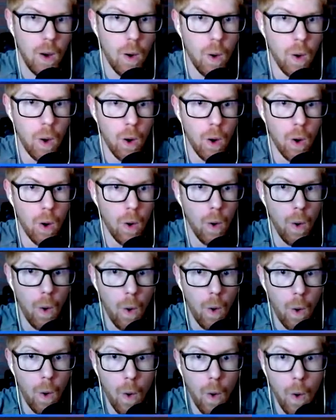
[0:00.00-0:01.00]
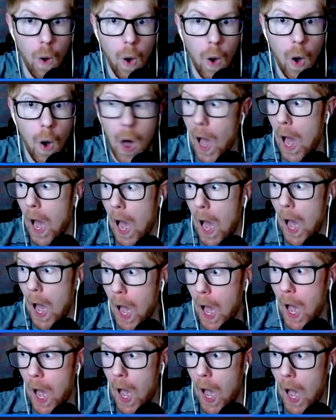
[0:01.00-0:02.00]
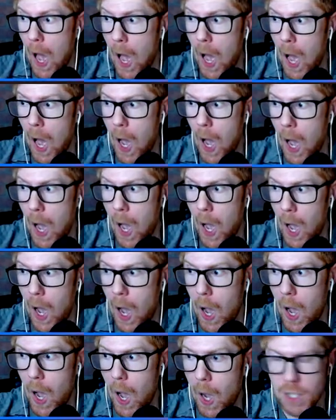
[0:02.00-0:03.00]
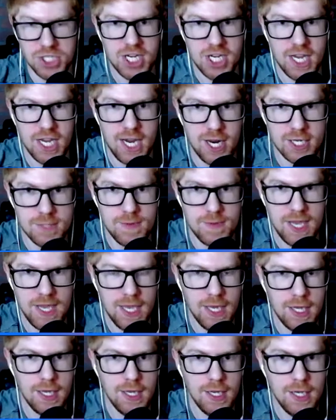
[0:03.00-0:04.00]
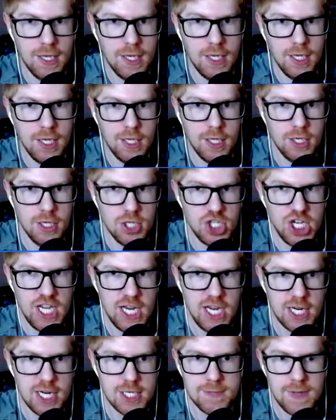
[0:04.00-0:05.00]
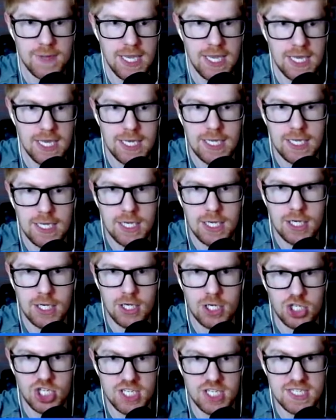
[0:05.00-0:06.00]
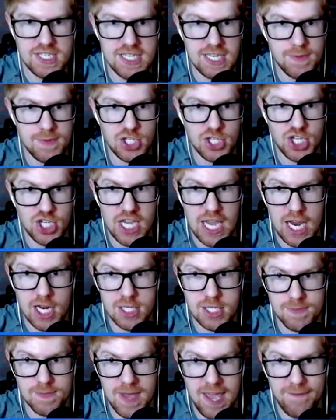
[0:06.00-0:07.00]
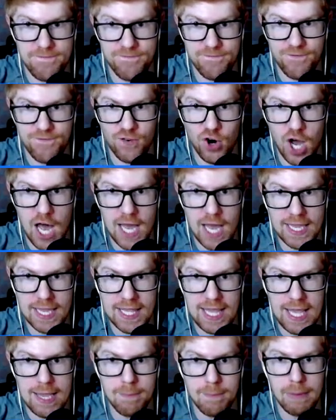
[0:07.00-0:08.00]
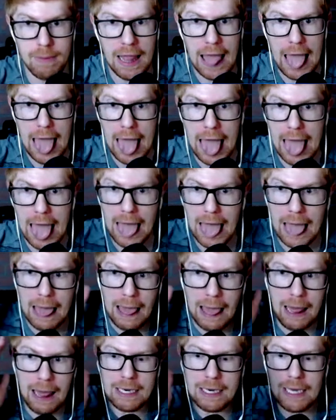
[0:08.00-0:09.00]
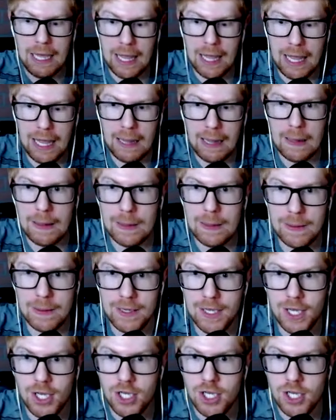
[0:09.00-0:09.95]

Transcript: Oh. Oh, she hears me. She hears me. She sees me and she hears me. Fucking blow. No.